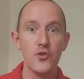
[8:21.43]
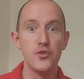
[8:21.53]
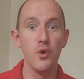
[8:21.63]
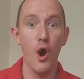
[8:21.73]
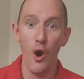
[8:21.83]

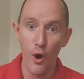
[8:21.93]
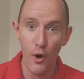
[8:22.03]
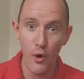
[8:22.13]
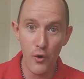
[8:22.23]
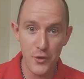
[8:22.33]
to
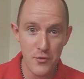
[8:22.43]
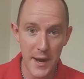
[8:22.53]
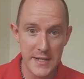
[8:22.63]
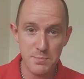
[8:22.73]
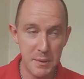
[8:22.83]
all the
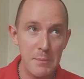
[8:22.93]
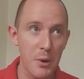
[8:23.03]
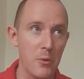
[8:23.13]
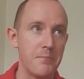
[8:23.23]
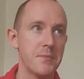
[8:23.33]
right
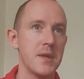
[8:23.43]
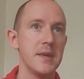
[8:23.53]
people.